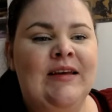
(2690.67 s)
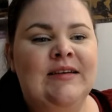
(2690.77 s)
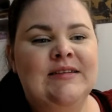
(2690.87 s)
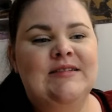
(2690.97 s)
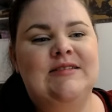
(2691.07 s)

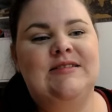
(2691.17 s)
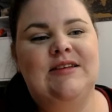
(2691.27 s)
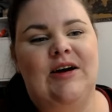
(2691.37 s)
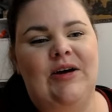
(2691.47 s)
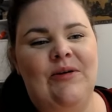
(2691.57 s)

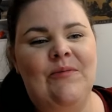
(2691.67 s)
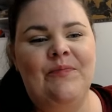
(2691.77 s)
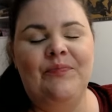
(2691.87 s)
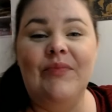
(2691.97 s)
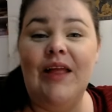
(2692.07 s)
so
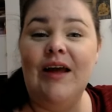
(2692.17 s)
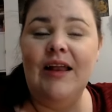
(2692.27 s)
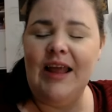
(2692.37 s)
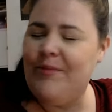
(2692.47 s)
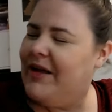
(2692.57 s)

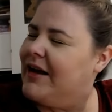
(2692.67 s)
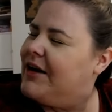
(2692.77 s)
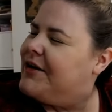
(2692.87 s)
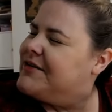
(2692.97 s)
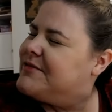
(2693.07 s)
let me
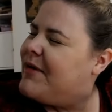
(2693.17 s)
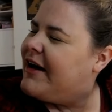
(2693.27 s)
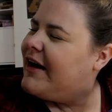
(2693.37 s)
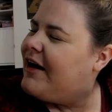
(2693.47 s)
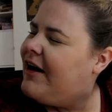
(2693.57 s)
close my
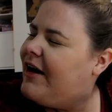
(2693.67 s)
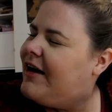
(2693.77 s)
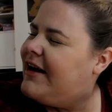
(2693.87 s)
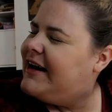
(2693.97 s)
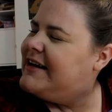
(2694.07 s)

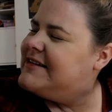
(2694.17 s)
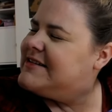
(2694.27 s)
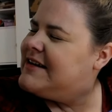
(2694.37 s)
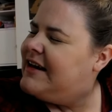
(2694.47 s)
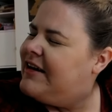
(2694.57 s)
eyes,
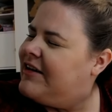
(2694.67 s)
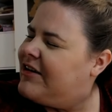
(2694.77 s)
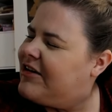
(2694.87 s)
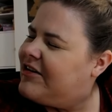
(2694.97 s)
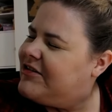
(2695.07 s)

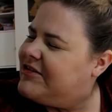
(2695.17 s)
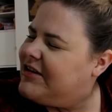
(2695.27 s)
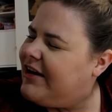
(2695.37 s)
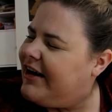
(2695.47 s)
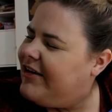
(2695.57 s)

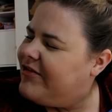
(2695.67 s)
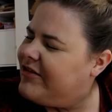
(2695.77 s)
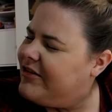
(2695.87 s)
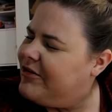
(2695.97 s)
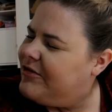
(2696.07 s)
dive.
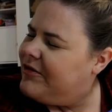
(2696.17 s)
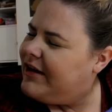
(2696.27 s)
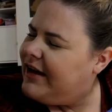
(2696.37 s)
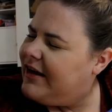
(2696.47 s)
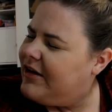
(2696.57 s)

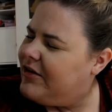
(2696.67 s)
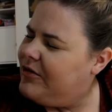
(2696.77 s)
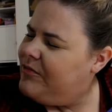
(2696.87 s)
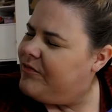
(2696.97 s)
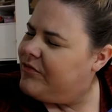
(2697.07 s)
Oh,
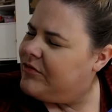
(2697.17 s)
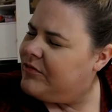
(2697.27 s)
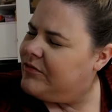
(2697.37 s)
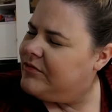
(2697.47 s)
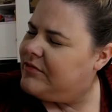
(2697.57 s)

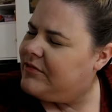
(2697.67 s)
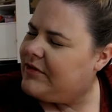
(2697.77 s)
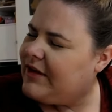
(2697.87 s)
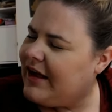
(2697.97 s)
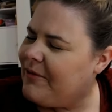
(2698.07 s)

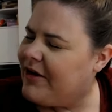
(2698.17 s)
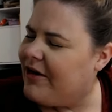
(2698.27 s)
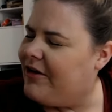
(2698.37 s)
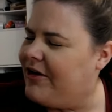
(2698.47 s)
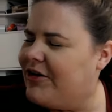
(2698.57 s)
there we go.
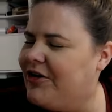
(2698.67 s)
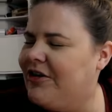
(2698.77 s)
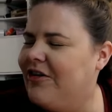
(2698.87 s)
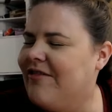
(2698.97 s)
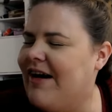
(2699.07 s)
I couldn't
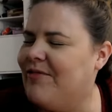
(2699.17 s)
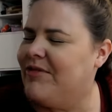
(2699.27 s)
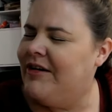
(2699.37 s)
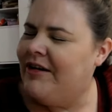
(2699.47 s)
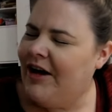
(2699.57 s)
grab,
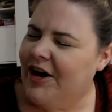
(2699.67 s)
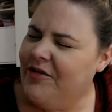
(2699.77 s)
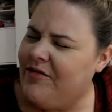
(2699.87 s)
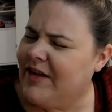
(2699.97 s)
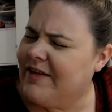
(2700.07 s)
I don't
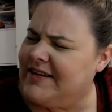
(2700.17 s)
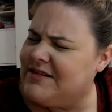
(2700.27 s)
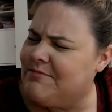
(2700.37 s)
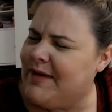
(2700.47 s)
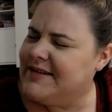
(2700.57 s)
think that's a
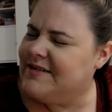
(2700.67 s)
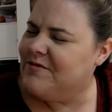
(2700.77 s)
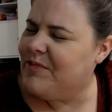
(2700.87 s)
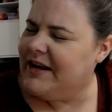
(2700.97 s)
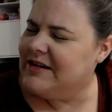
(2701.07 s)
massive
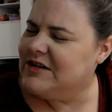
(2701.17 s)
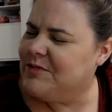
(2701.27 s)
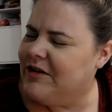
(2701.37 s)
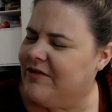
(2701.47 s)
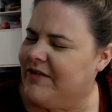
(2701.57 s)
pinch by
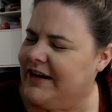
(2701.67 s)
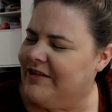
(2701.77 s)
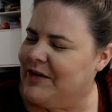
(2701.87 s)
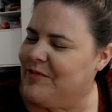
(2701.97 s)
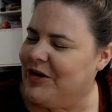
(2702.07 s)
the feel of
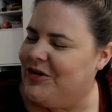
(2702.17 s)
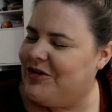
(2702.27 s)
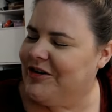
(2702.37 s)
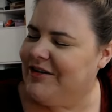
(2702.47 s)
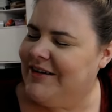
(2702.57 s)
it, but I
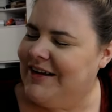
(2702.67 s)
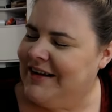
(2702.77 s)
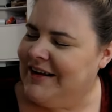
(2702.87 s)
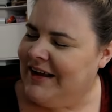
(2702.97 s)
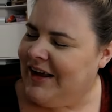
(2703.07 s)
couldn't
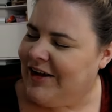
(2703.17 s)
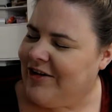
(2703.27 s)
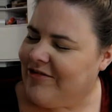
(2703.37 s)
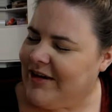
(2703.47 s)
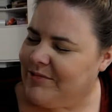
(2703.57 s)

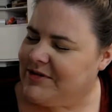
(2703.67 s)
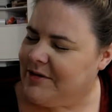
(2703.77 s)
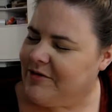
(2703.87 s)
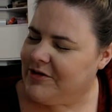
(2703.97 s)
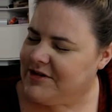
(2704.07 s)
grab, so I've
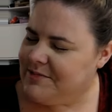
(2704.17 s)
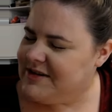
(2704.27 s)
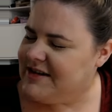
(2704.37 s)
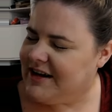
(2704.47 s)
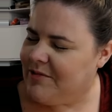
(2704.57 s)
got
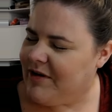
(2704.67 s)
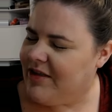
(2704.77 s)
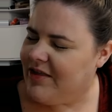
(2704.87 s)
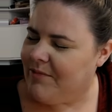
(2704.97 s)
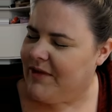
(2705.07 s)
stuck in my
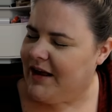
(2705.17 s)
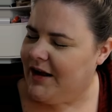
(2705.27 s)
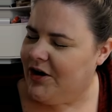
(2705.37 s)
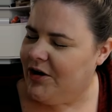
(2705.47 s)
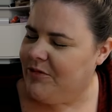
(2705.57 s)
thumb there.
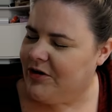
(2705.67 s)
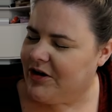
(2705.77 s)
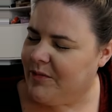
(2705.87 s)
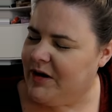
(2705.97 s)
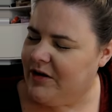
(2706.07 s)
Nope, not coming off.